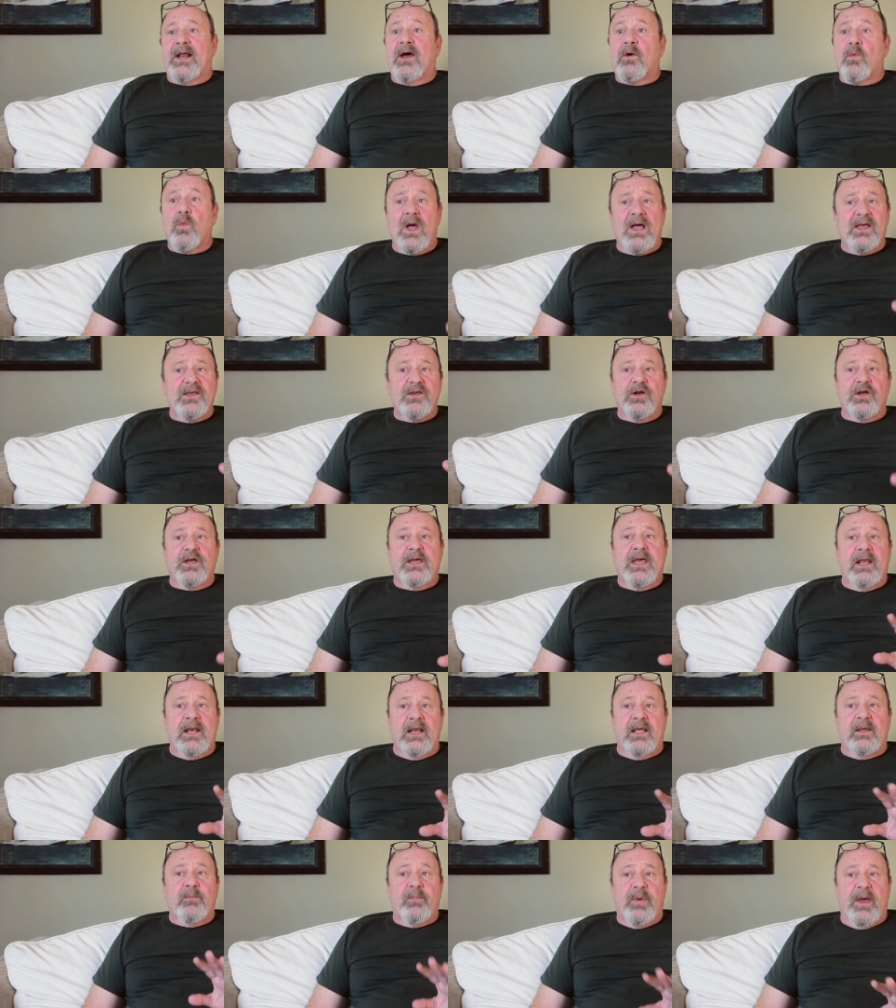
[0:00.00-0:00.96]
Now, while you're
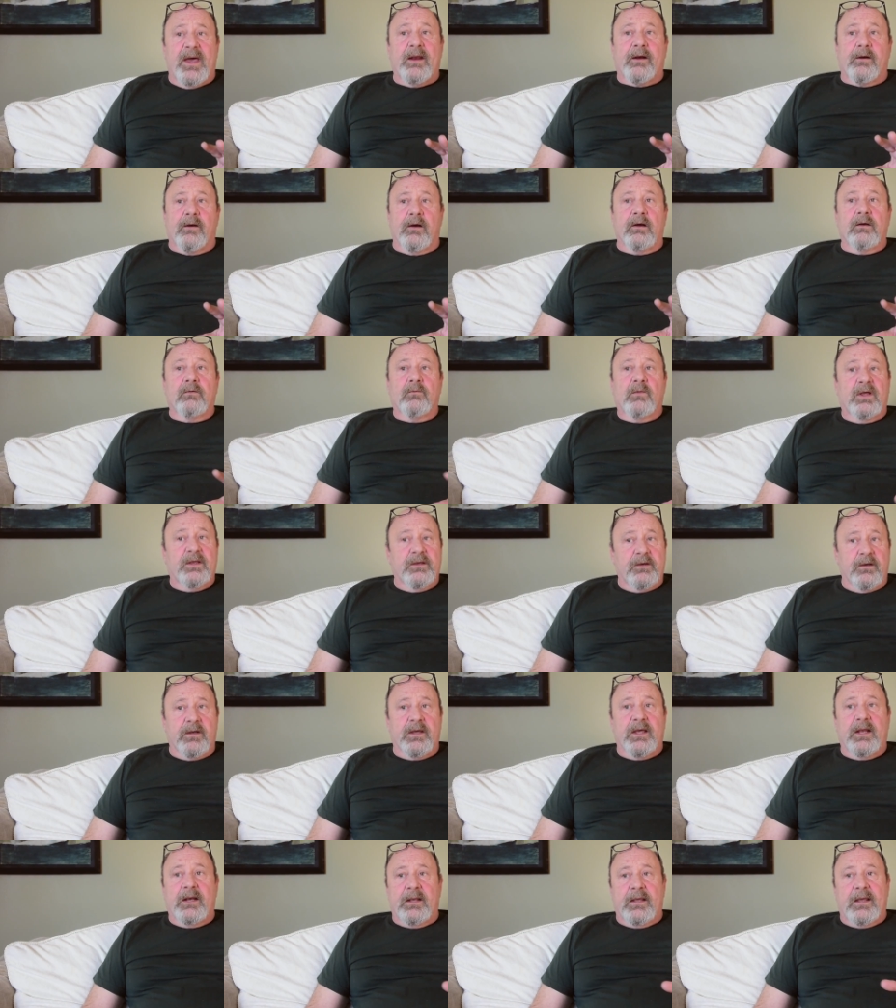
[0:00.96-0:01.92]
getting better, while
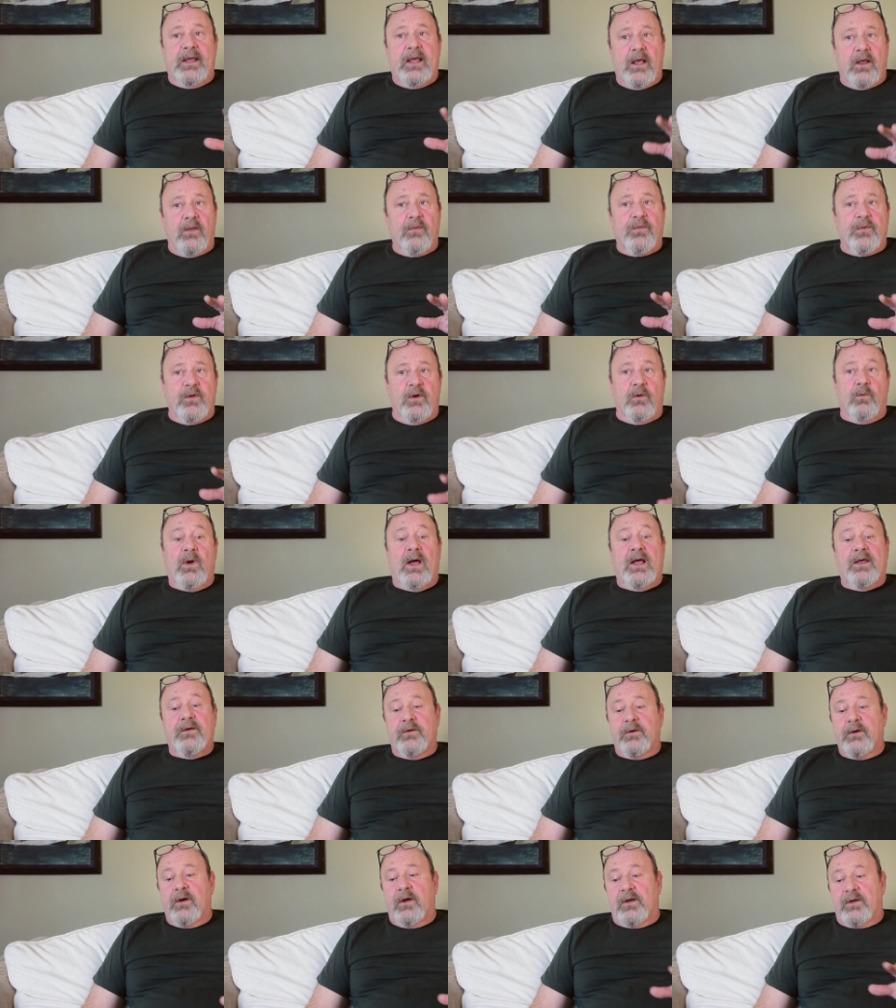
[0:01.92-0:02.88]
you're getting healthier,
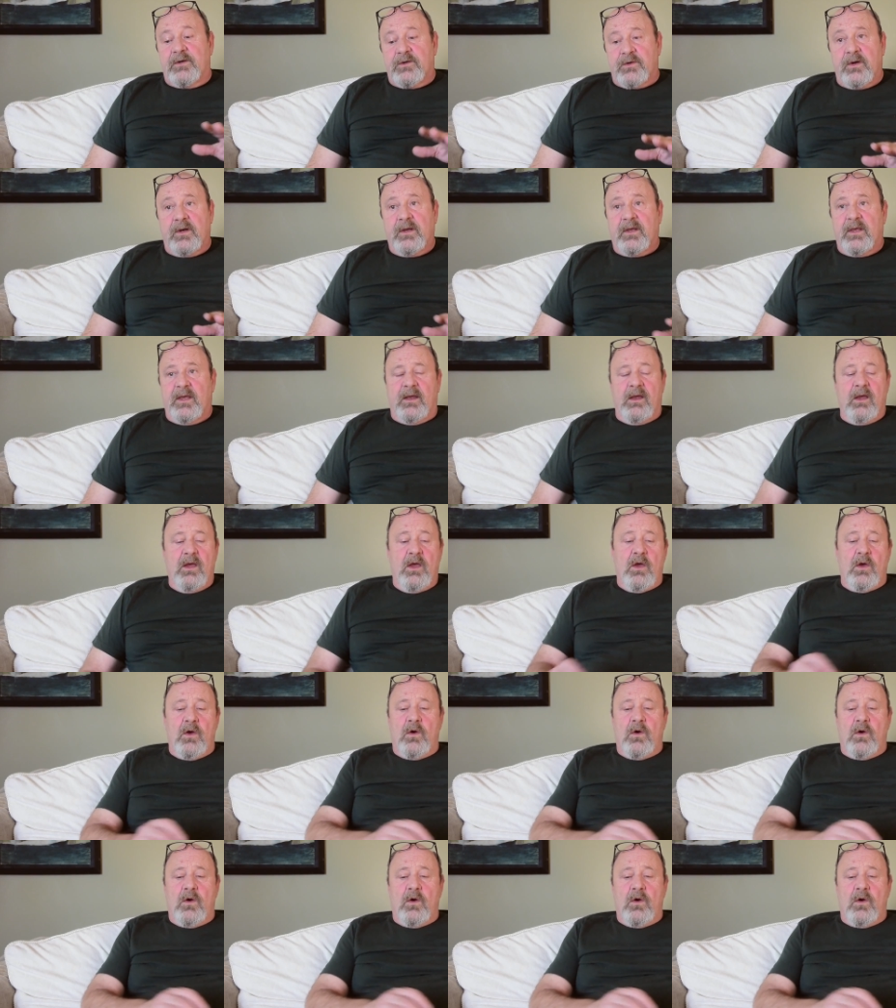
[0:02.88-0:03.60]
while you're not drinking,